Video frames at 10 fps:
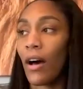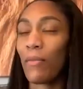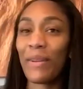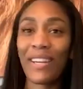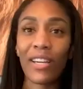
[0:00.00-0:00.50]

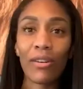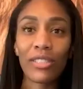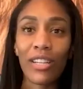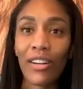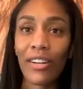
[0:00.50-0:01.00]
Being
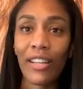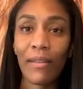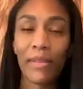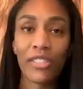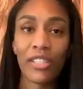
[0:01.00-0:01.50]
coached under
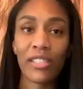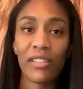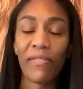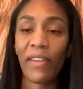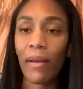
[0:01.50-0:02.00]
them is just
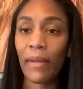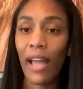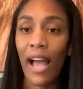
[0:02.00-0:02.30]
the family